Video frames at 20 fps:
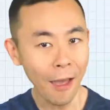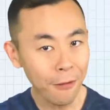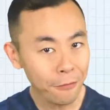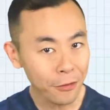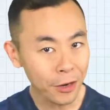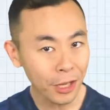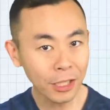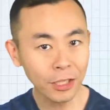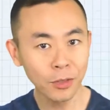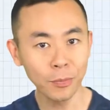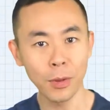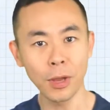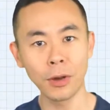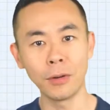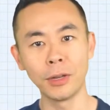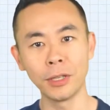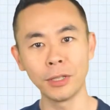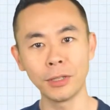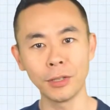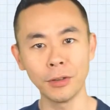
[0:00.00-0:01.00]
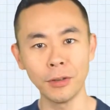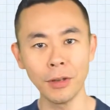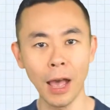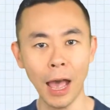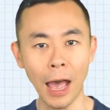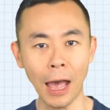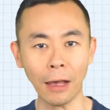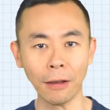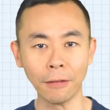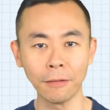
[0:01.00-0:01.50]
Every experience you
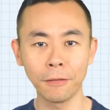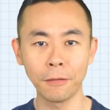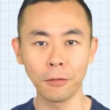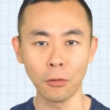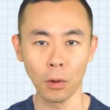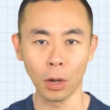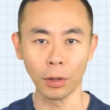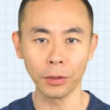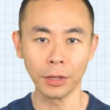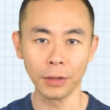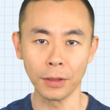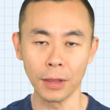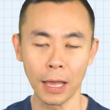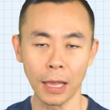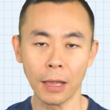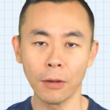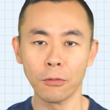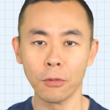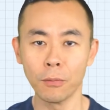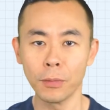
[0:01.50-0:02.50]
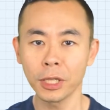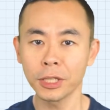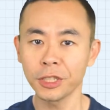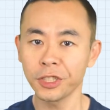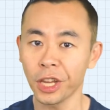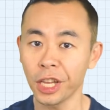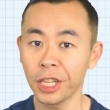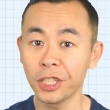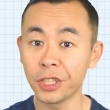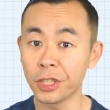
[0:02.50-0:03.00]
have throughout the day will be
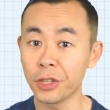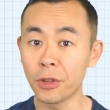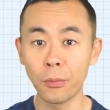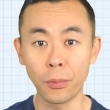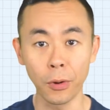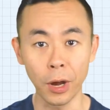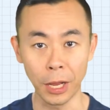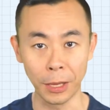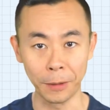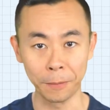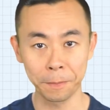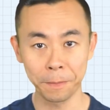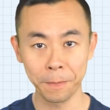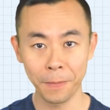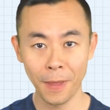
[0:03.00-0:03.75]
changing your brain.